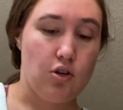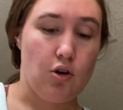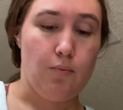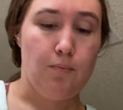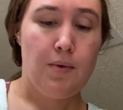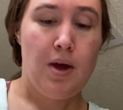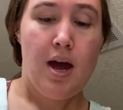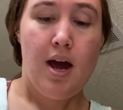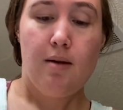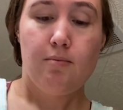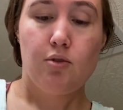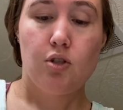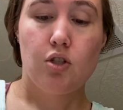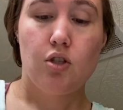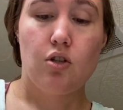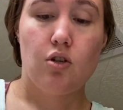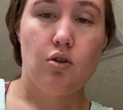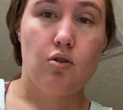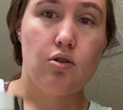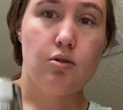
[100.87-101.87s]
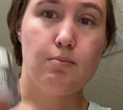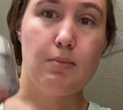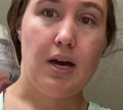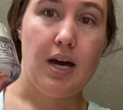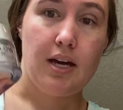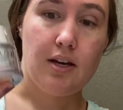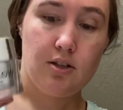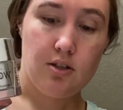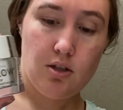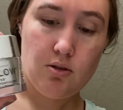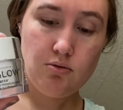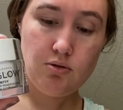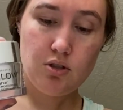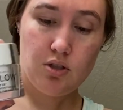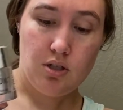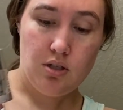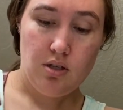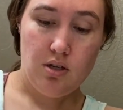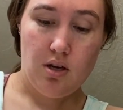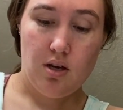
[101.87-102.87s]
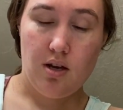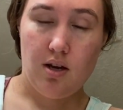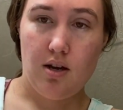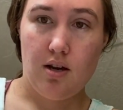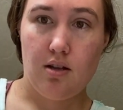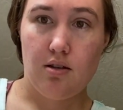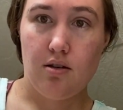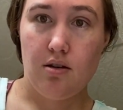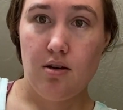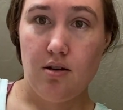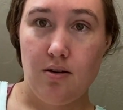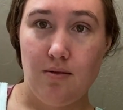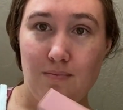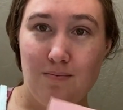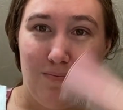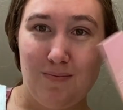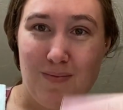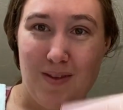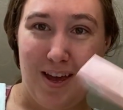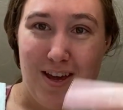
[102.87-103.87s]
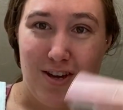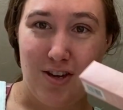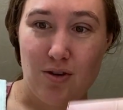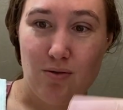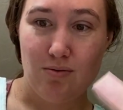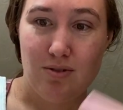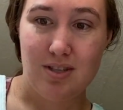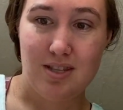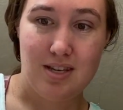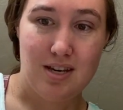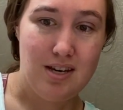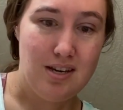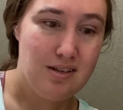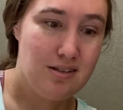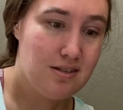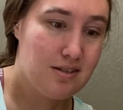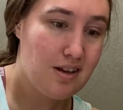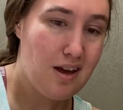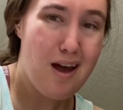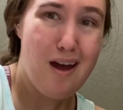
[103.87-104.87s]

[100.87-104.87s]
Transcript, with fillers: So I'm just gonna use my glow shin and use this.